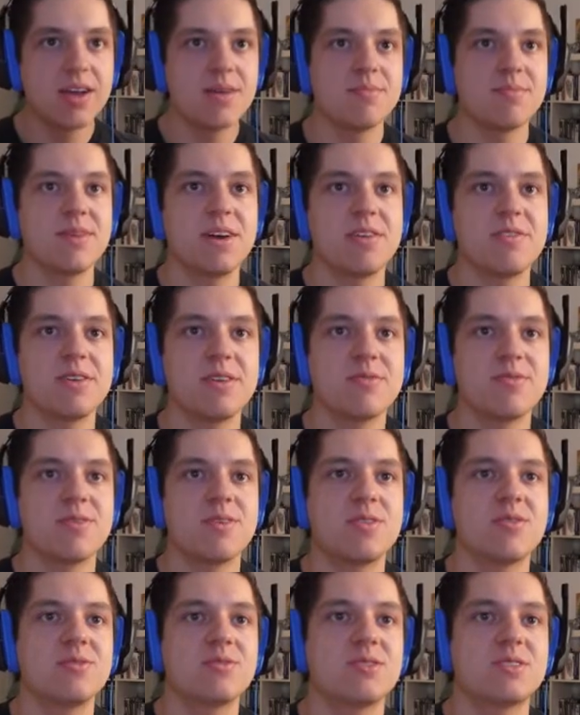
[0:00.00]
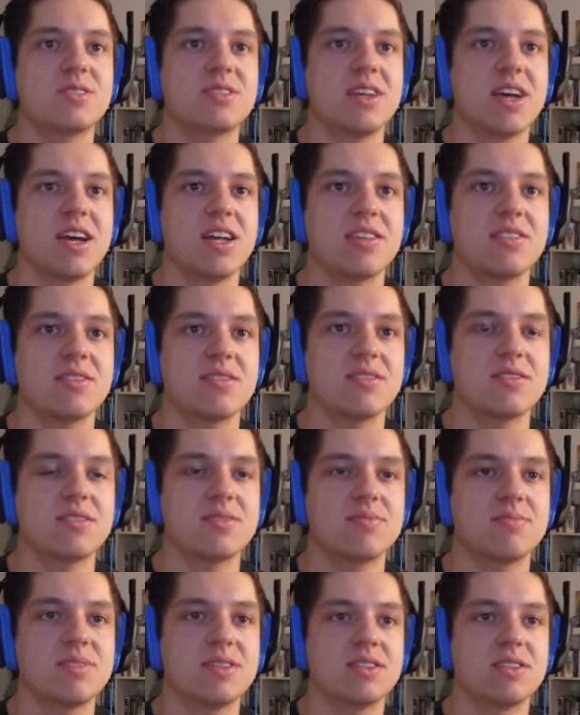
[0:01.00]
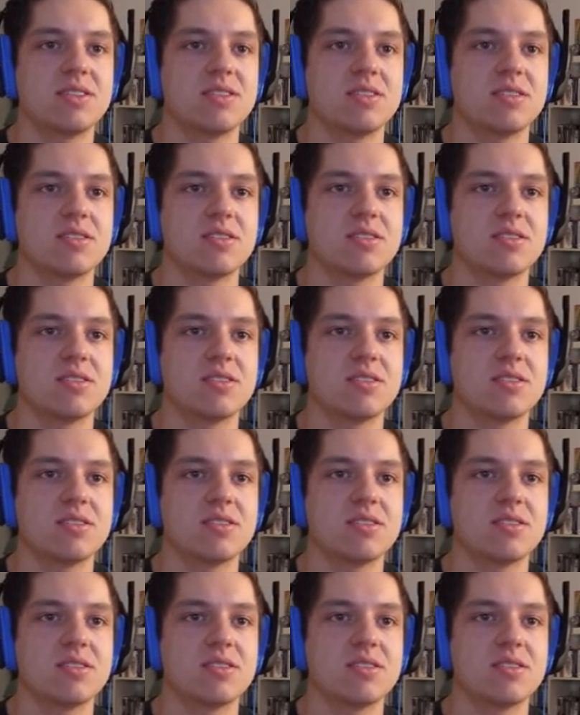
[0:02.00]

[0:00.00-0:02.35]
Mary Rose sat on a pin.